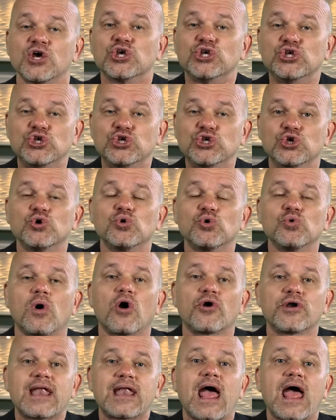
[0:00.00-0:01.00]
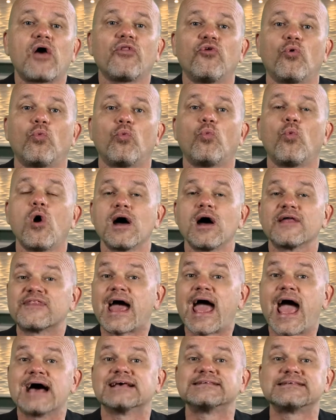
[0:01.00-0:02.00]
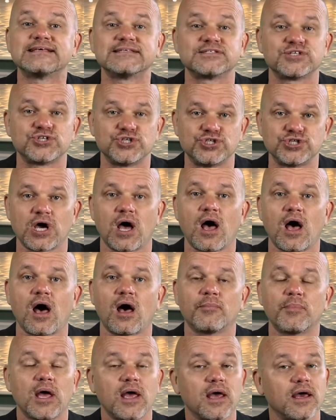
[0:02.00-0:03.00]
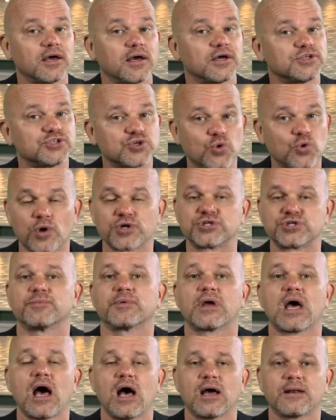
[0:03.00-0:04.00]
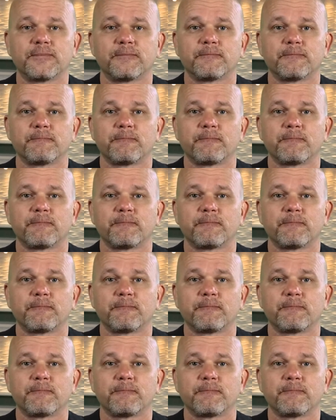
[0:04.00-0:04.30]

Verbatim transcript: you are now the one that has his job to worship God.